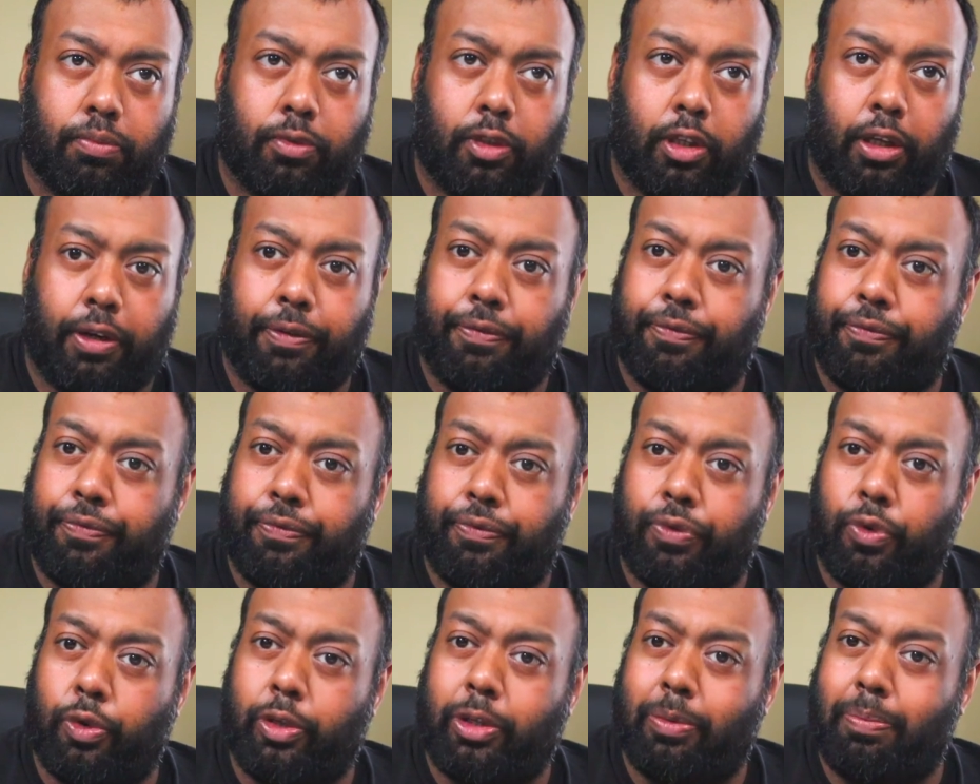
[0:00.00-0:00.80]

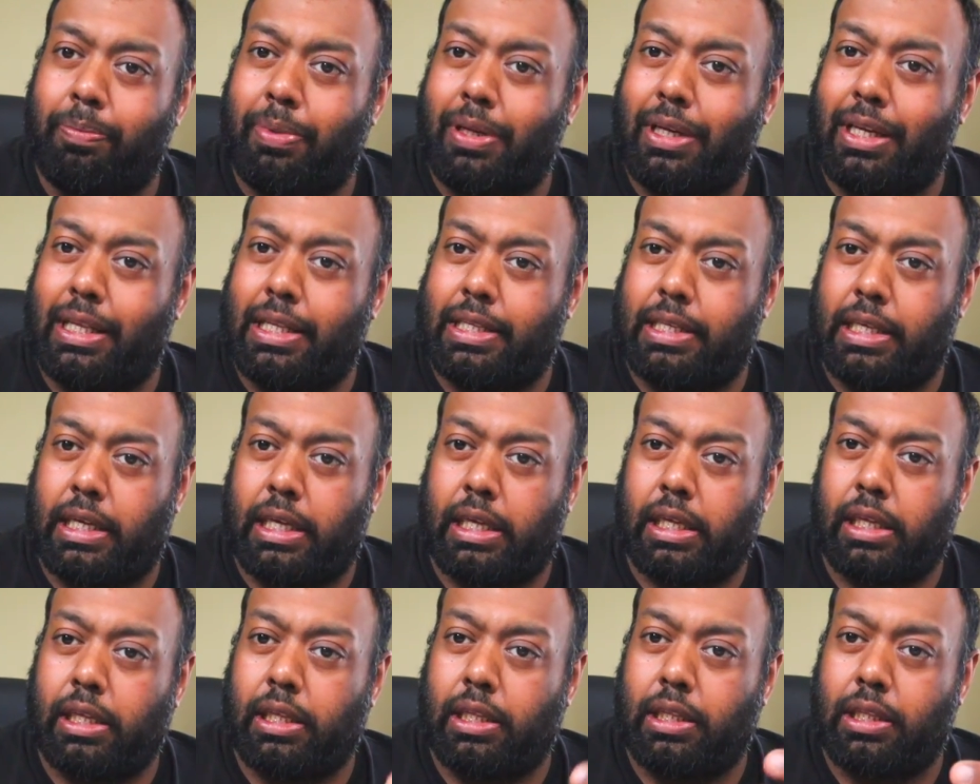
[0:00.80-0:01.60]

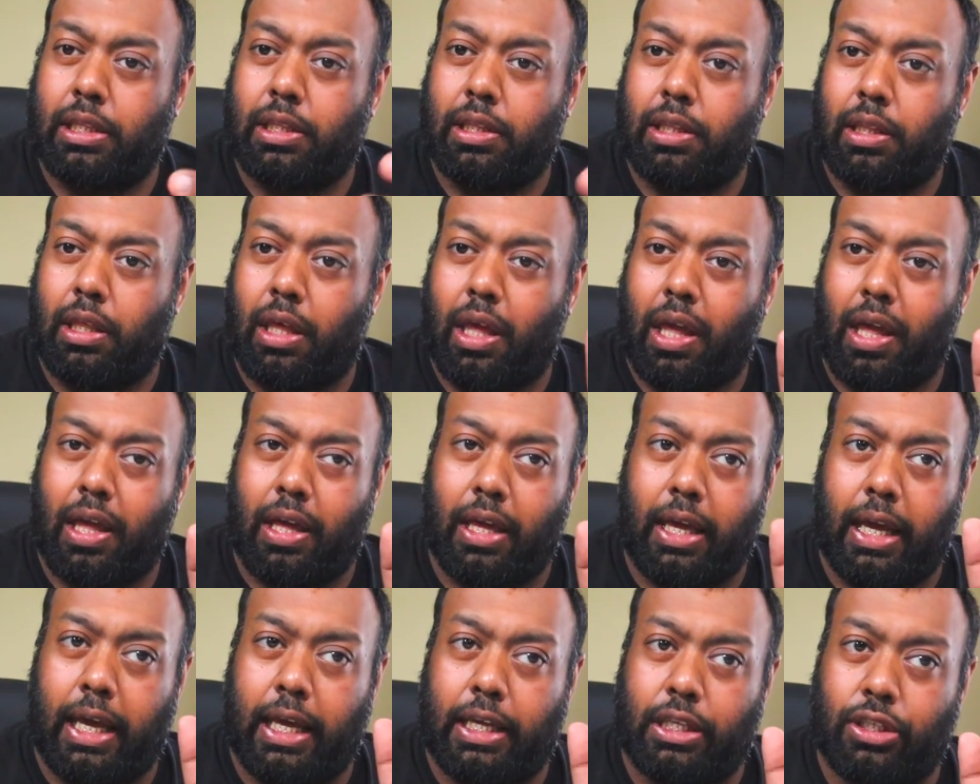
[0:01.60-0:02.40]
Affordability.
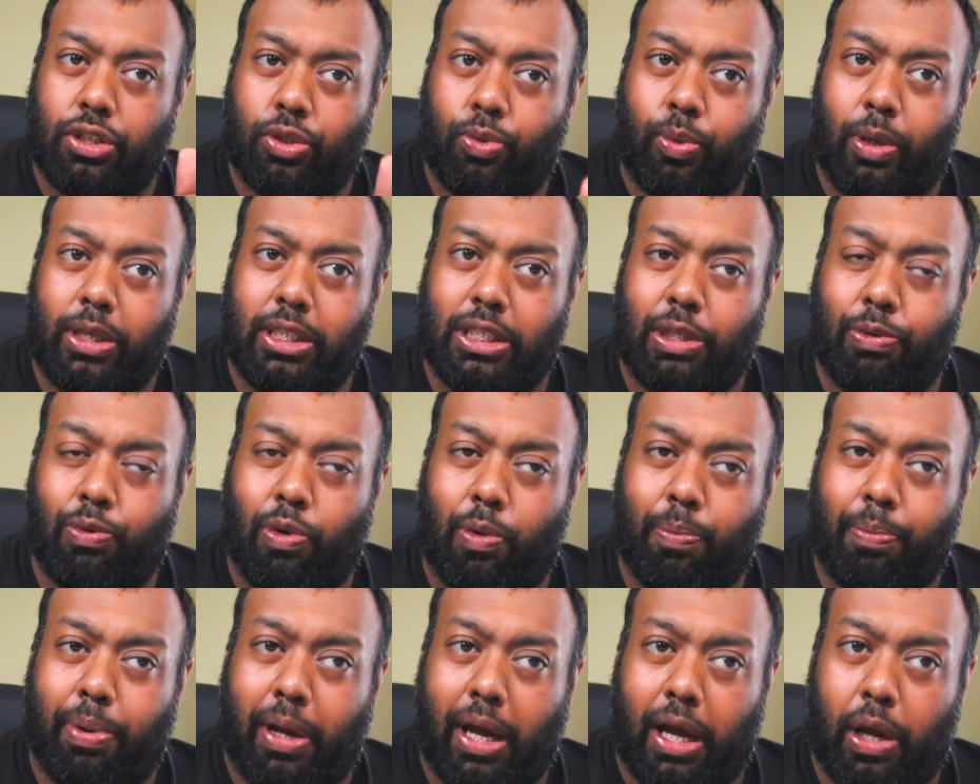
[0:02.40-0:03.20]
It's
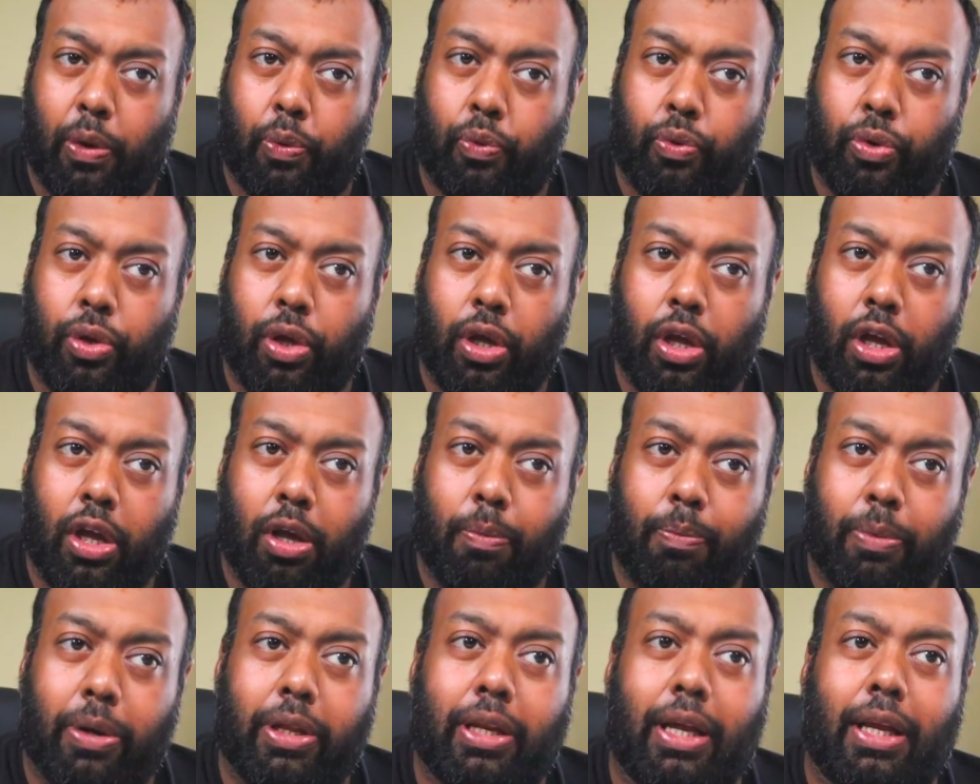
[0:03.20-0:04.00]
£21,
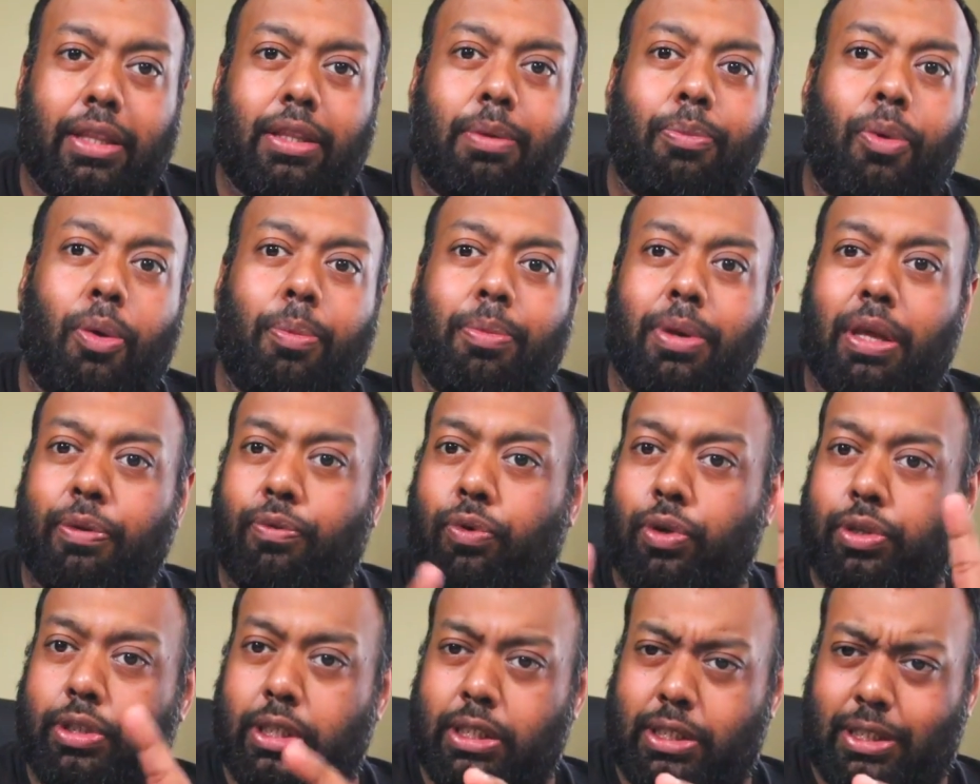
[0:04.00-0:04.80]
but at the moment they've
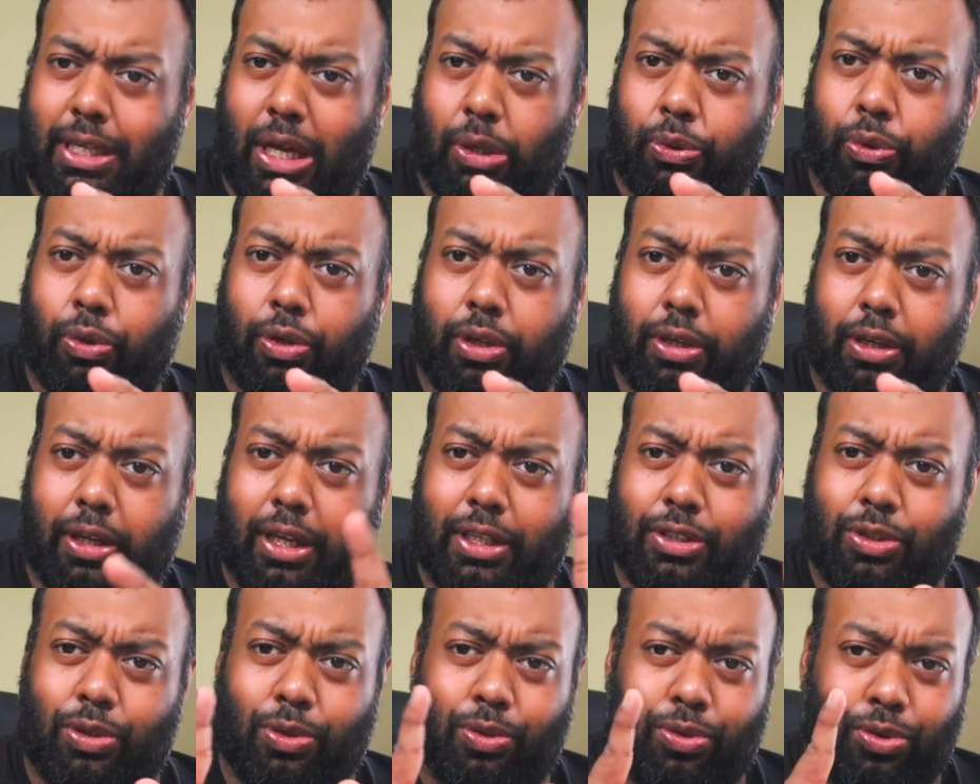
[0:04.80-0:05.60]
got a discount on them,
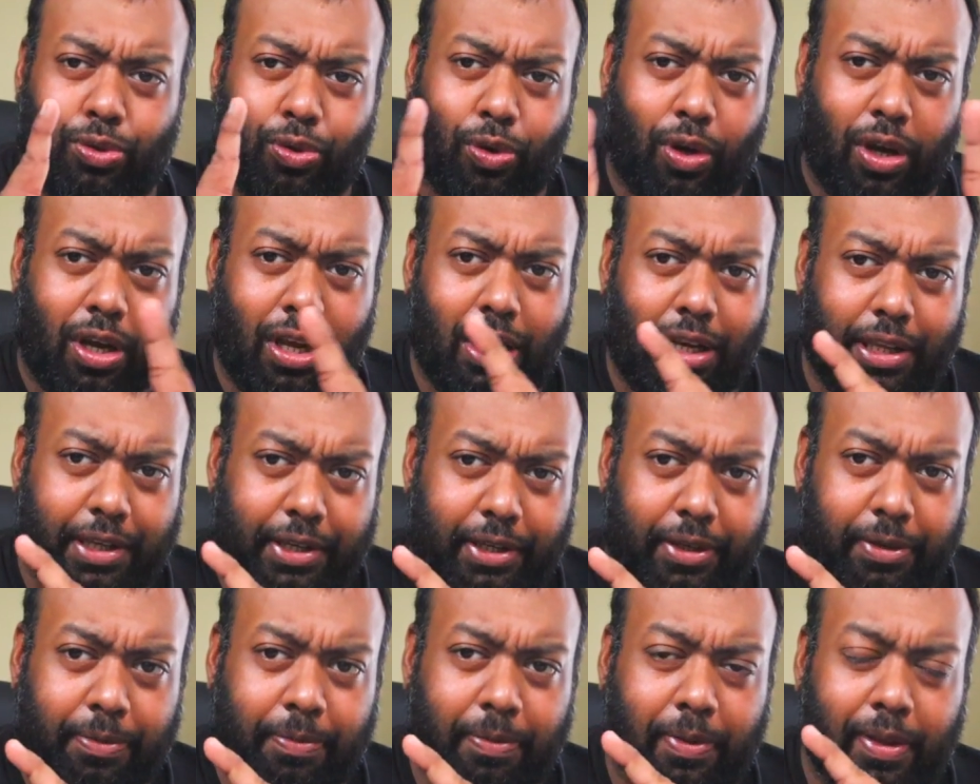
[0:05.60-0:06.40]
as you saw earlier,
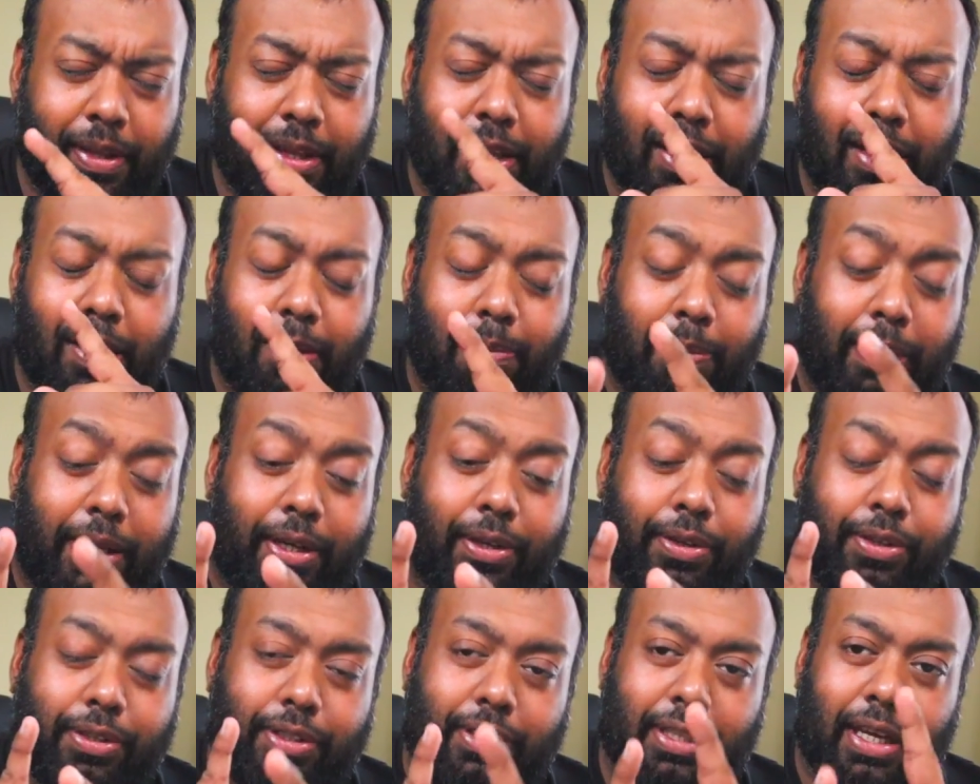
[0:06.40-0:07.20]

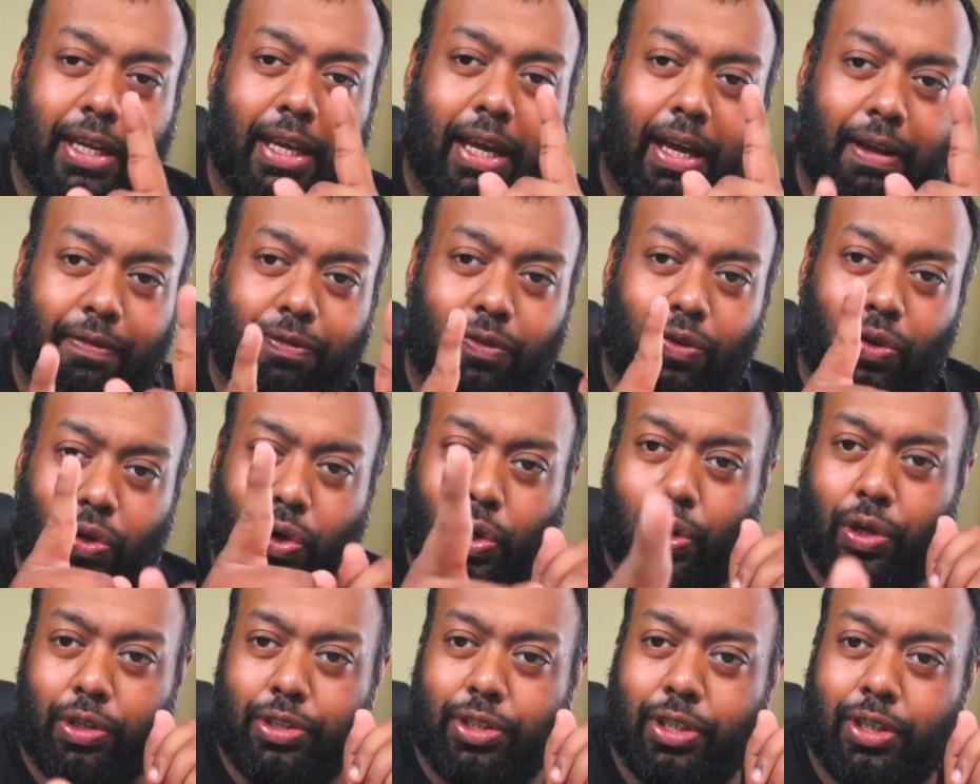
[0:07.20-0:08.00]
because they have
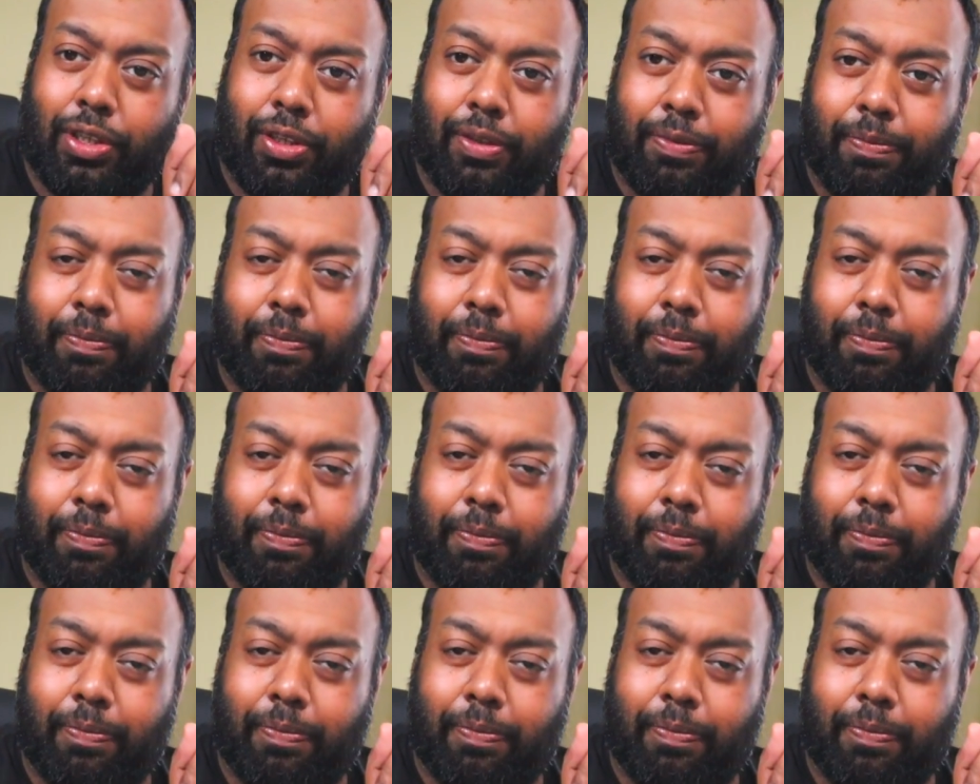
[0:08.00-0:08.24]
got